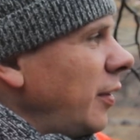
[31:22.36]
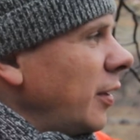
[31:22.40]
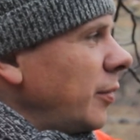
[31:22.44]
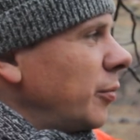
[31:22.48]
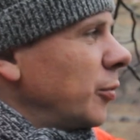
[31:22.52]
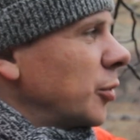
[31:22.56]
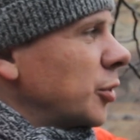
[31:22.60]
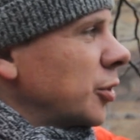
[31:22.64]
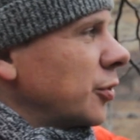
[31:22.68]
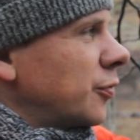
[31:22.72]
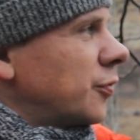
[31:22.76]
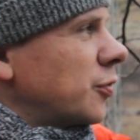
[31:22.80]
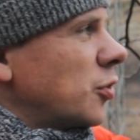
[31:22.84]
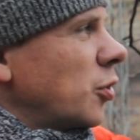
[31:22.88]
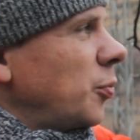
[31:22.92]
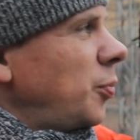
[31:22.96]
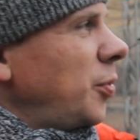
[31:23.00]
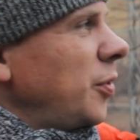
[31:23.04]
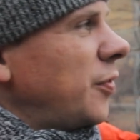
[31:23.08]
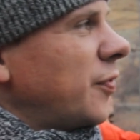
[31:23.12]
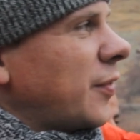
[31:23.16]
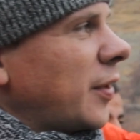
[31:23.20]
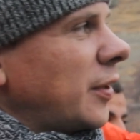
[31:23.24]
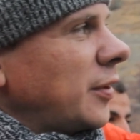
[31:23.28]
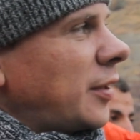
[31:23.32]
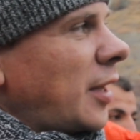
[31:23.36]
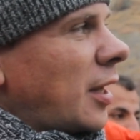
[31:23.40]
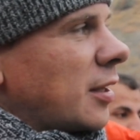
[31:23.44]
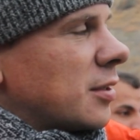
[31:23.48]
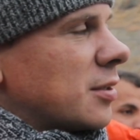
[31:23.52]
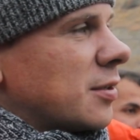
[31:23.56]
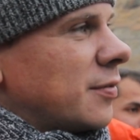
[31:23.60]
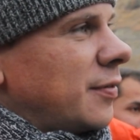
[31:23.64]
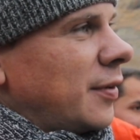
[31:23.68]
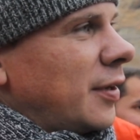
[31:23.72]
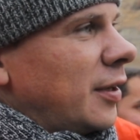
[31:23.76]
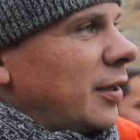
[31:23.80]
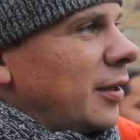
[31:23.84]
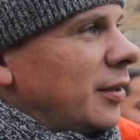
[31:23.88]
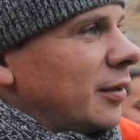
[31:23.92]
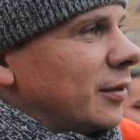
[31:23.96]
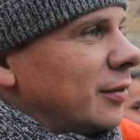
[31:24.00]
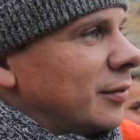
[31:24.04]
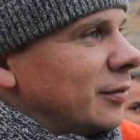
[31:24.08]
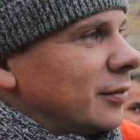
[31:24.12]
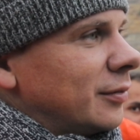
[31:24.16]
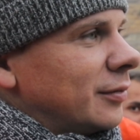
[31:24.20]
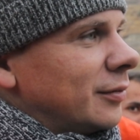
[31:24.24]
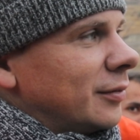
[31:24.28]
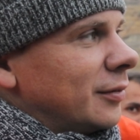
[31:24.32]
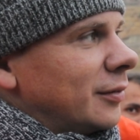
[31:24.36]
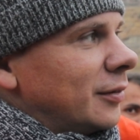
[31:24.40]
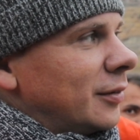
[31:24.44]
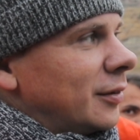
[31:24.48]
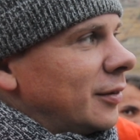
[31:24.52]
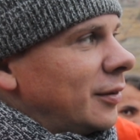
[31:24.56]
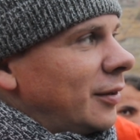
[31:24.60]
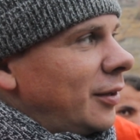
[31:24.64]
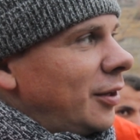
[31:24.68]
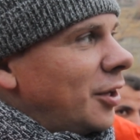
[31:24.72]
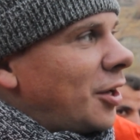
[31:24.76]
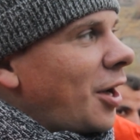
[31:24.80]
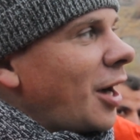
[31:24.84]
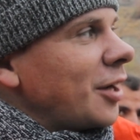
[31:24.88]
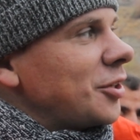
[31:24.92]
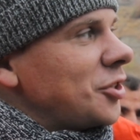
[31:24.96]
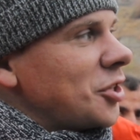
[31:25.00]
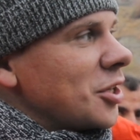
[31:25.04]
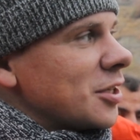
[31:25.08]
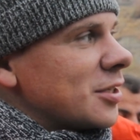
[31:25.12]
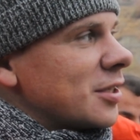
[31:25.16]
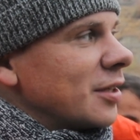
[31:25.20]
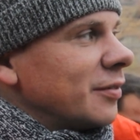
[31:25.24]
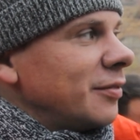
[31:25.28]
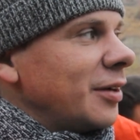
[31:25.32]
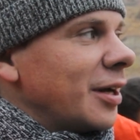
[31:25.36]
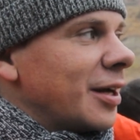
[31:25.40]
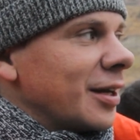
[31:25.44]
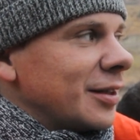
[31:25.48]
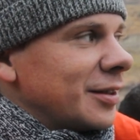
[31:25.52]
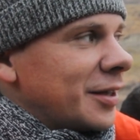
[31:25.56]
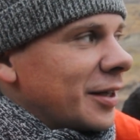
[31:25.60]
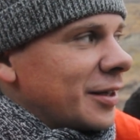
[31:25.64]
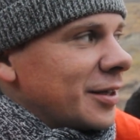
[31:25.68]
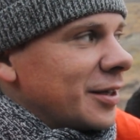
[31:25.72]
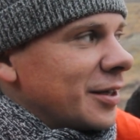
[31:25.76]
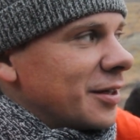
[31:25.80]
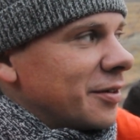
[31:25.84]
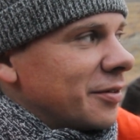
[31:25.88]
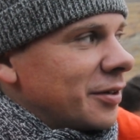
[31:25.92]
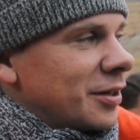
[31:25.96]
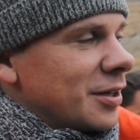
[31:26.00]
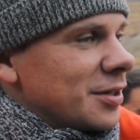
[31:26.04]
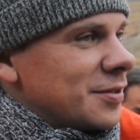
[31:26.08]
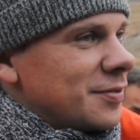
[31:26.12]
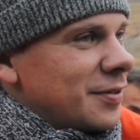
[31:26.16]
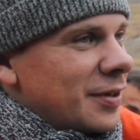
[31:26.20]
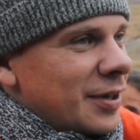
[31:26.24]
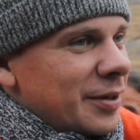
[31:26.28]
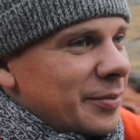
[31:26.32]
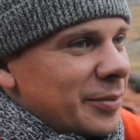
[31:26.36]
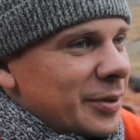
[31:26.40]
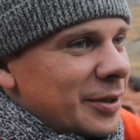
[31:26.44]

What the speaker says: a person contact with a fairy, and how often have you contacted with